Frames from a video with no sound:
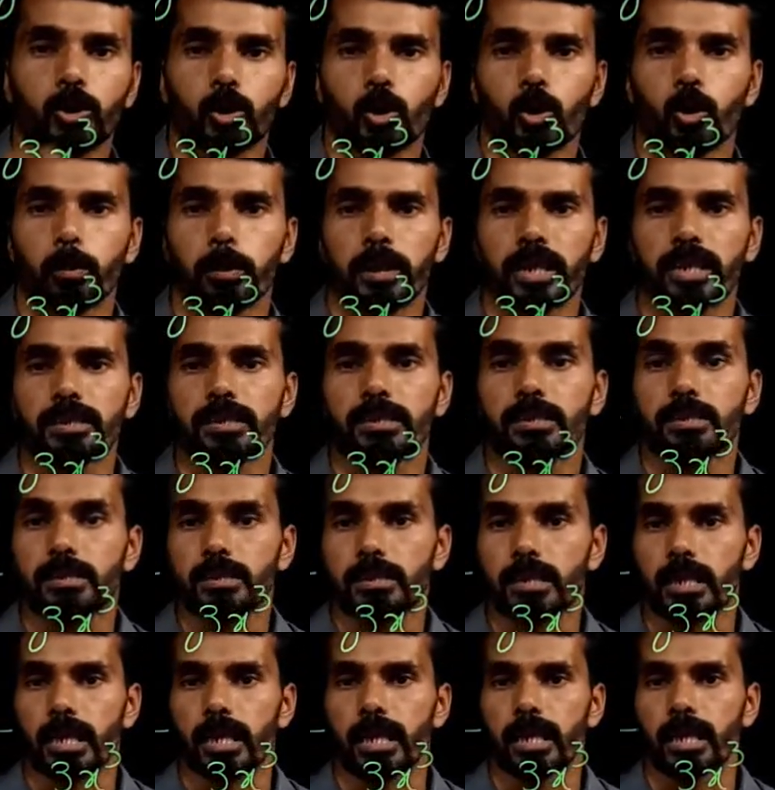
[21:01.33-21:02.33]
cube is
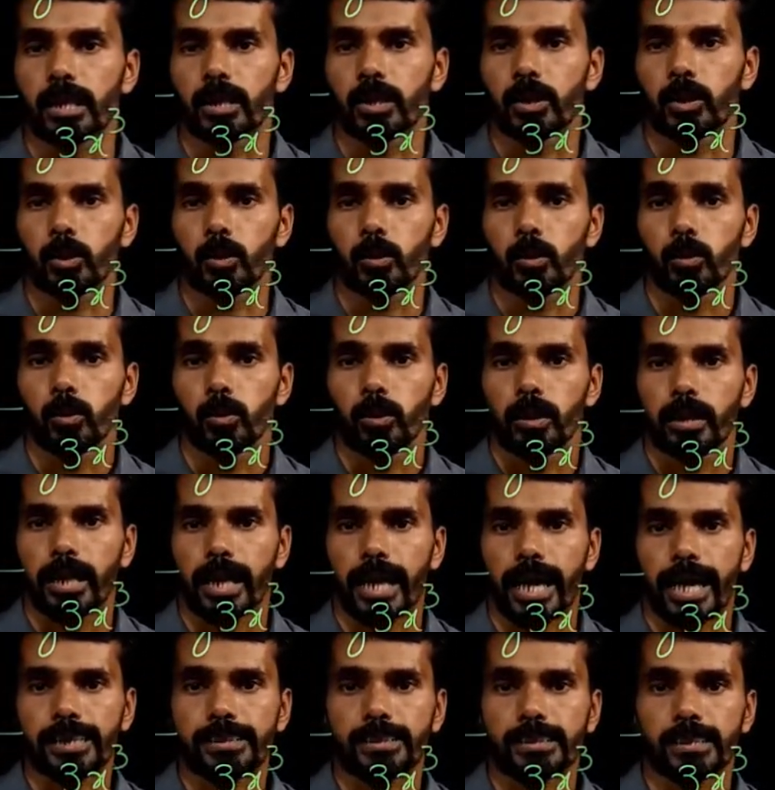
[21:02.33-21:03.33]
3 into
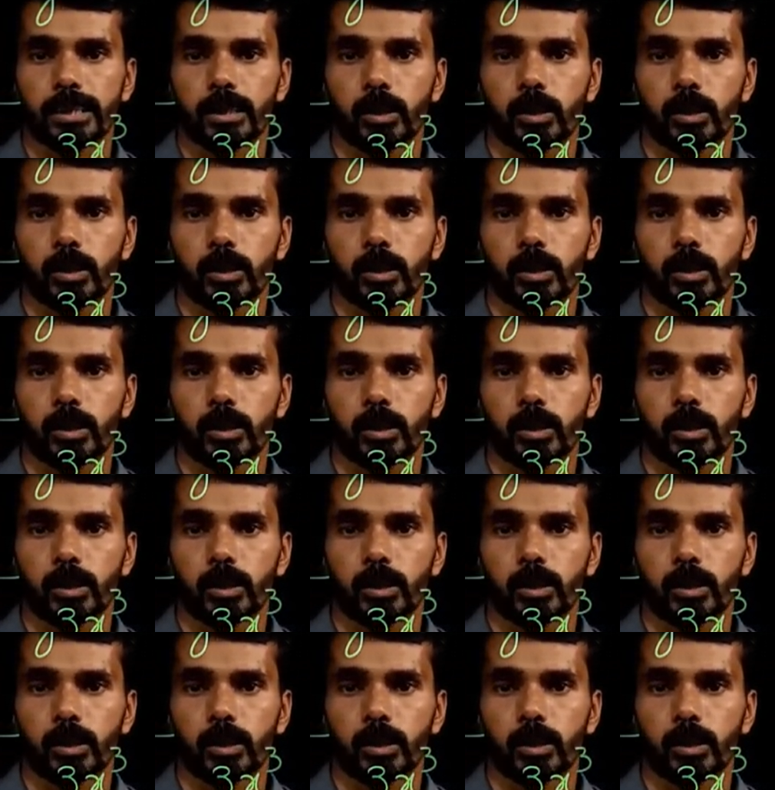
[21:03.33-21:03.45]
x